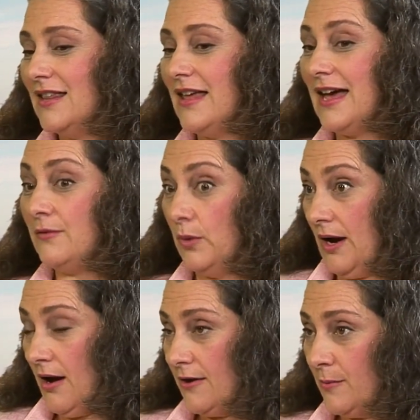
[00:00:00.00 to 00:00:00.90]
that we
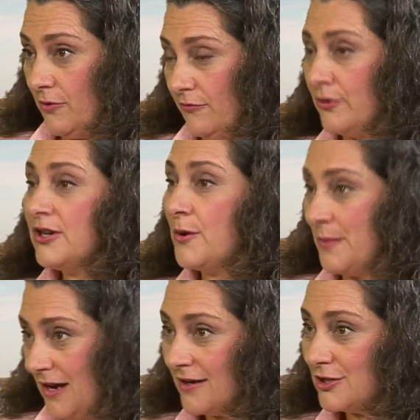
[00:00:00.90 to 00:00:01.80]
hire portfolio
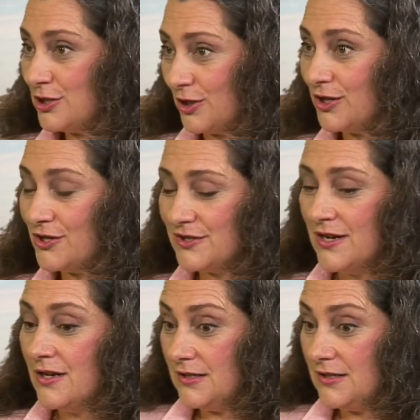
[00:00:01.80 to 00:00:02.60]
managers